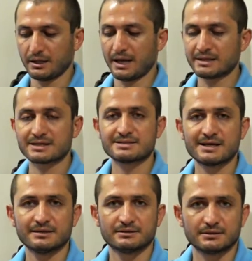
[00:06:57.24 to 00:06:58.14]
As I
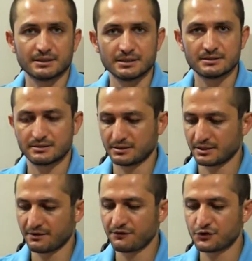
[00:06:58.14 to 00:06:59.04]
said,
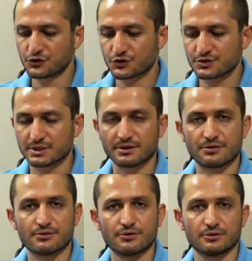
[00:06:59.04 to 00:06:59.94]
it features a
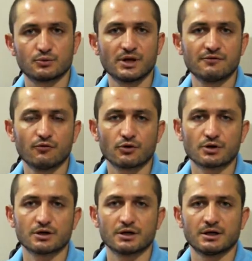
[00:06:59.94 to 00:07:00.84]

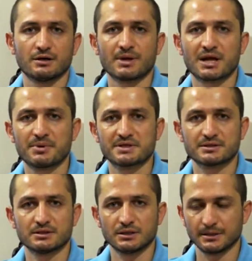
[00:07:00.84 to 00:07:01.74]
24
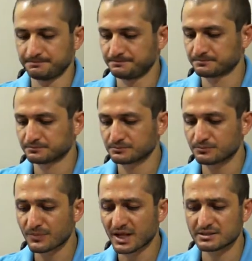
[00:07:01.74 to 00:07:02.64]
megapixel
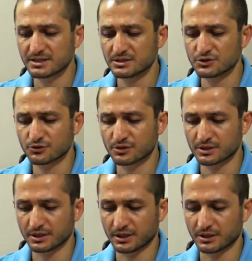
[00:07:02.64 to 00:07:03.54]
sensor,
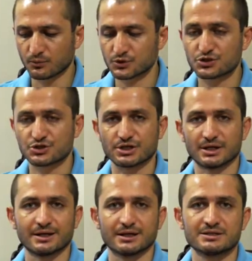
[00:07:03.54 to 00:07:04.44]
which
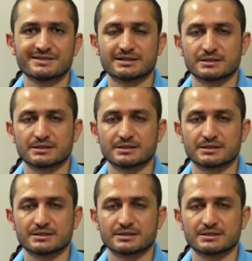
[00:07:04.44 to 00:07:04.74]
is